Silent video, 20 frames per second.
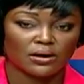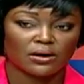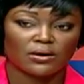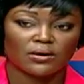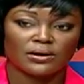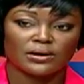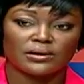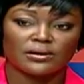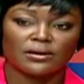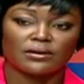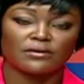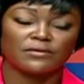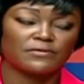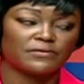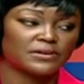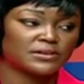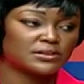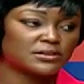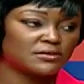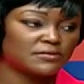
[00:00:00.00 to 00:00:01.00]
culinary
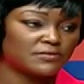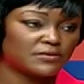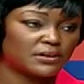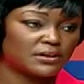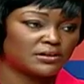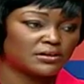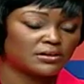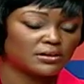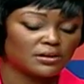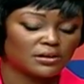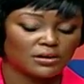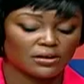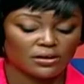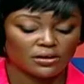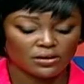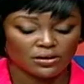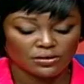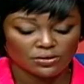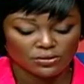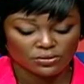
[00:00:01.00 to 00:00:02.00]
festival
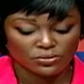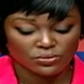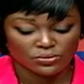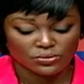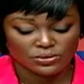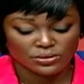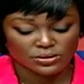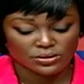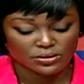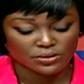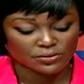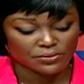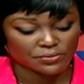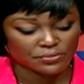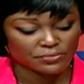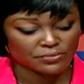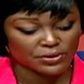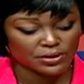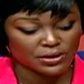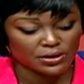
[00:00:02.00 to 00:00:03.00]
in those
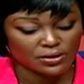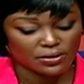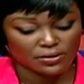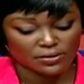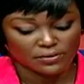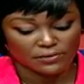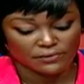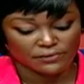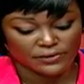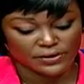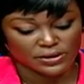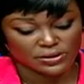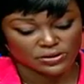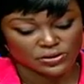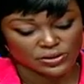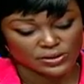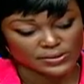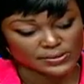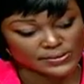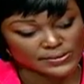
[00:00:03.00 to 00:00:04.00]
3
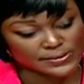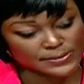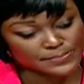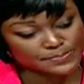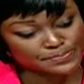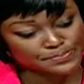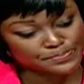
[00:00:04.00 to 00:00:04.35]
villages.